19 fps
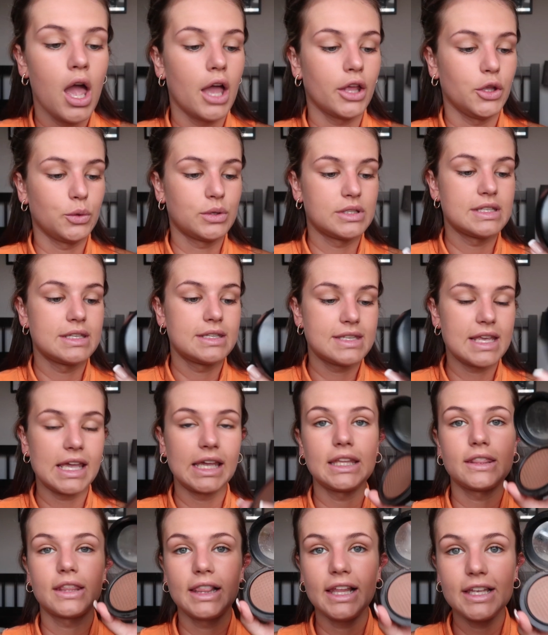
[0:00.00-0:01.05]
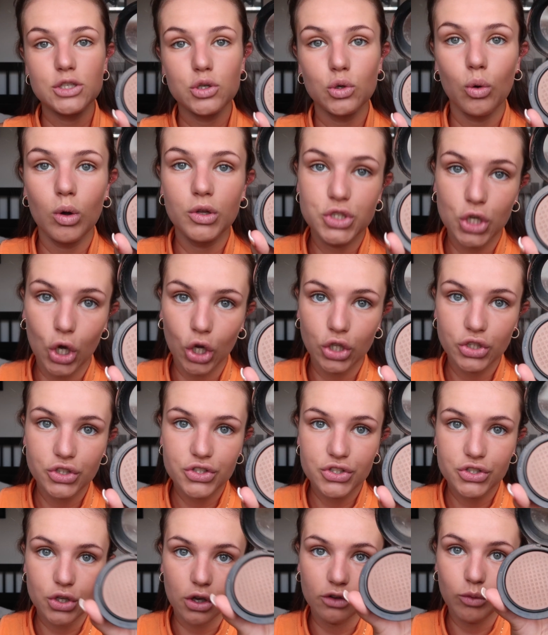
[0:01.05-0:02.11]
You can see the little
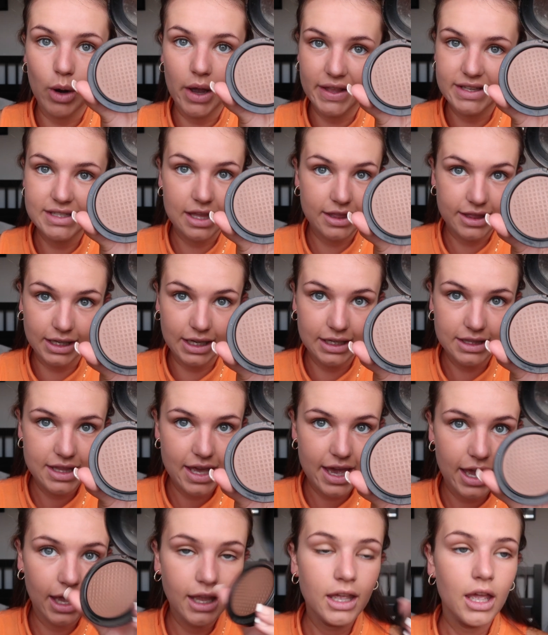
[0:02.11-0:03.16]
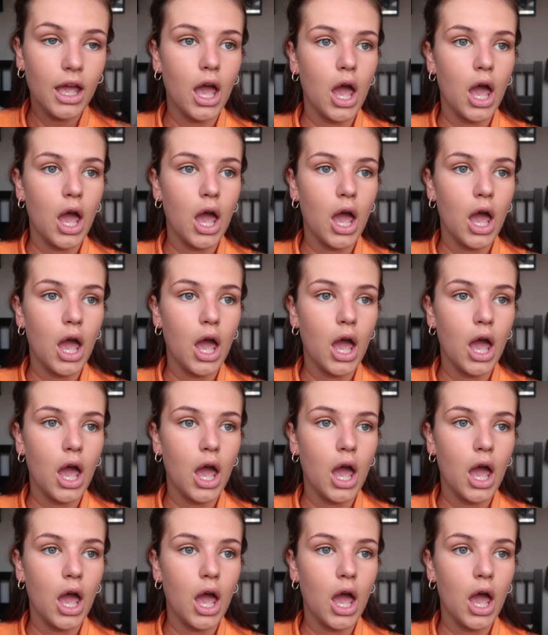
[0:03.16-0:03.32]
dots of where there's nothing in there.